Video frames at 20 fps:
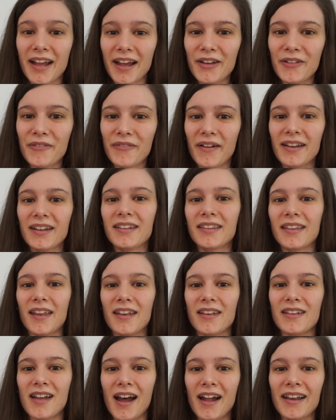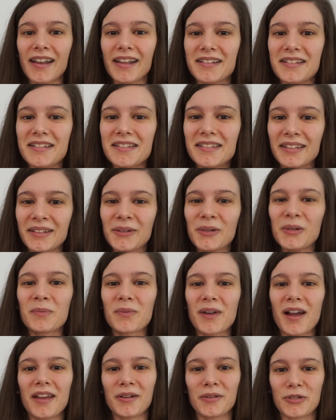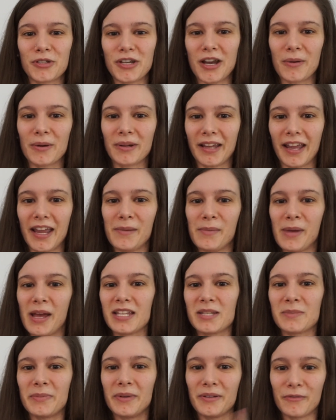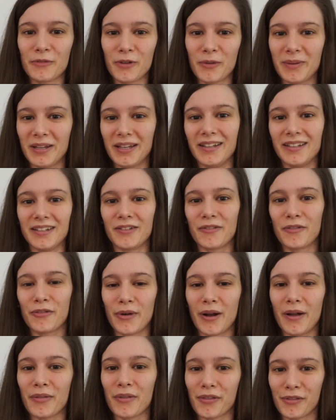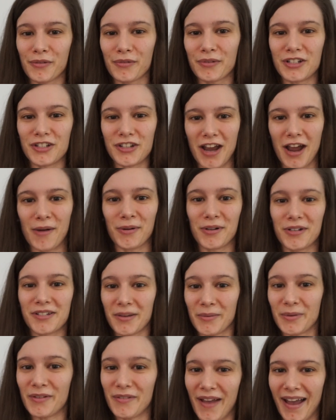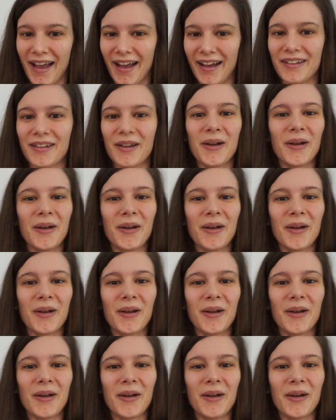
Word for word: kind of funny that not a single bridal shower game has been repeated throughout the three showers that we've had.